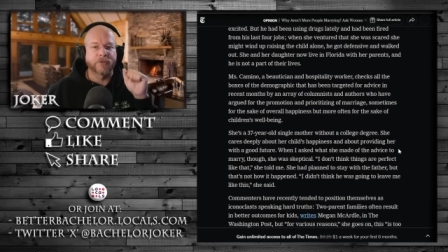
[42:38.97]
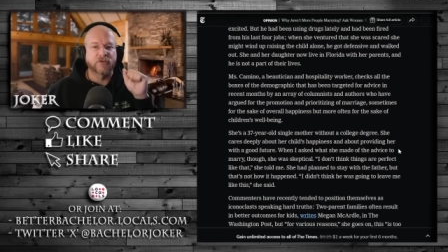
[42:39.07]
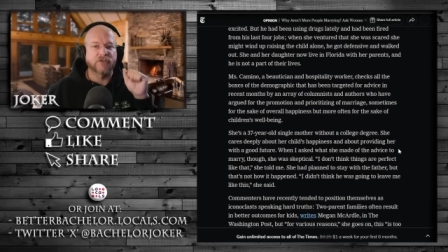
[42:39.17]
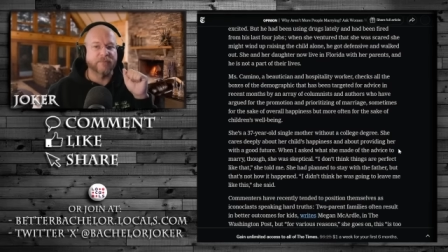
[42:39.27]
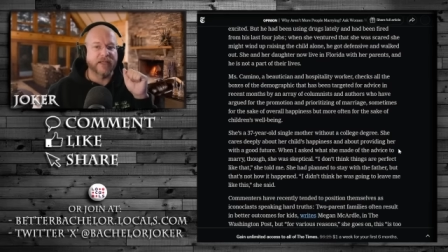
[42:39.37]

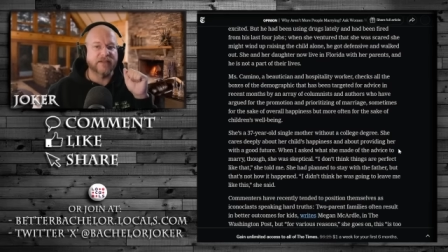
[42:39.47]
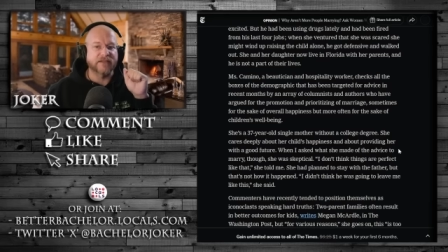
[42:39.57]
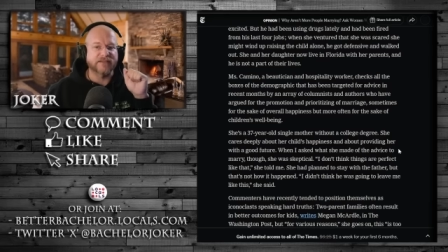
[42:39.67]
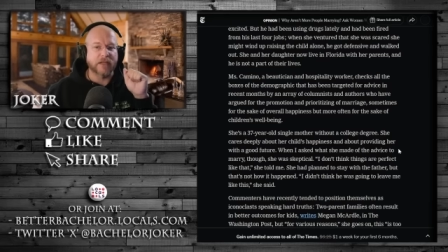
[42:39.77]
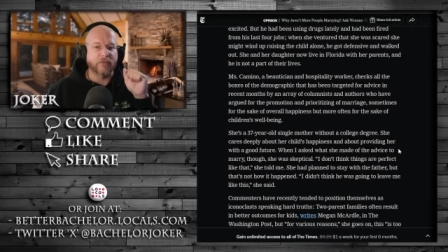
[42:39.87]
She planned to
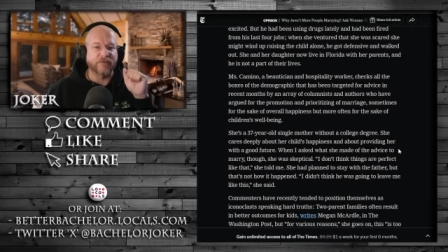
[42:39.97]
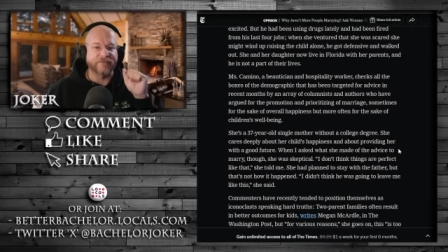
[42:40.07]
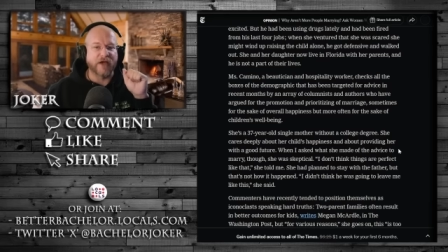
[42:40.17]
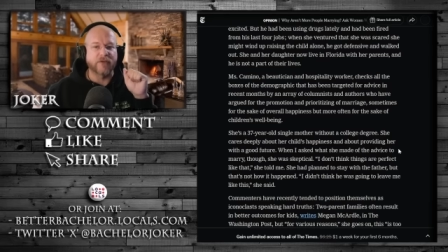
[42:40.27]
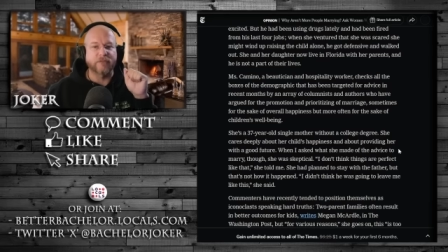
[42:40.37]
stay with a
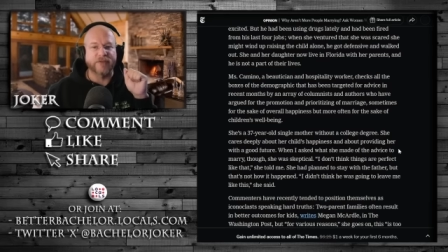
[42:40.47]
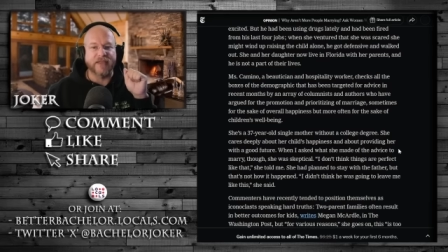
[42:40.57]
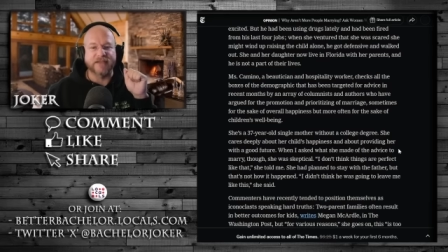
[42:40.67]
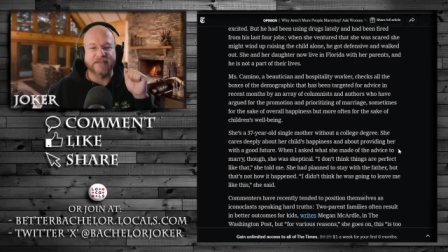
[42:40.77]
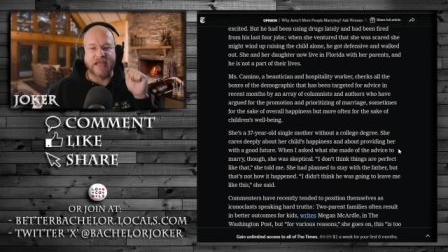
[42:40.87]
father, but
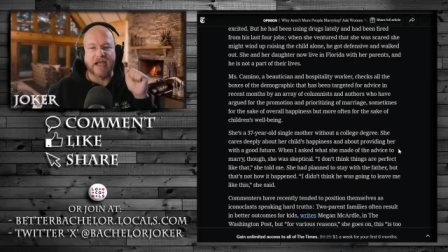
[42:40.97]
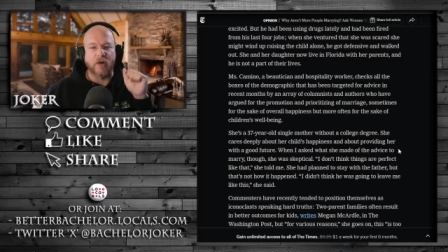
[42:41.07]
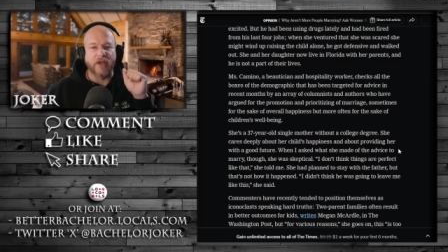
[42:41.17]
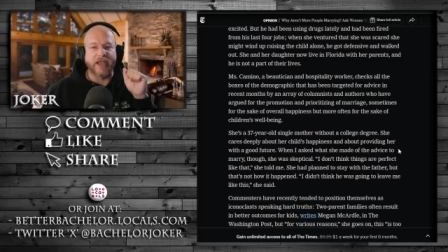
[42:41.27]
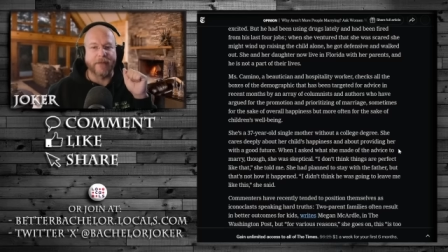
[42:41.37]
that's not
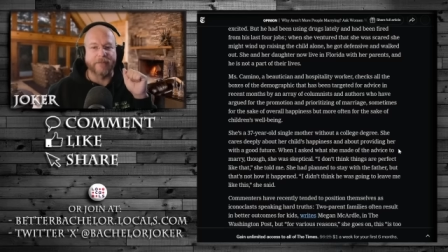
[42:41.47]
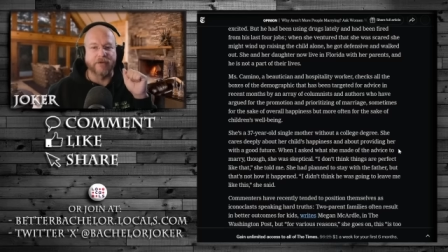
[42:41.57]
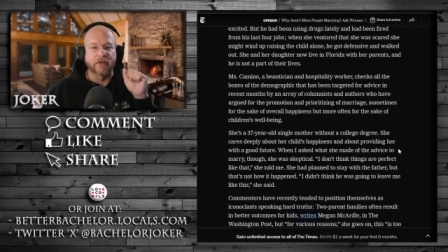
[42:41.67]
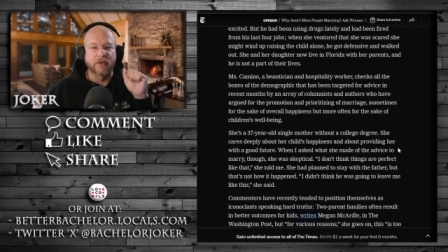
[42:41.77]
how it happened.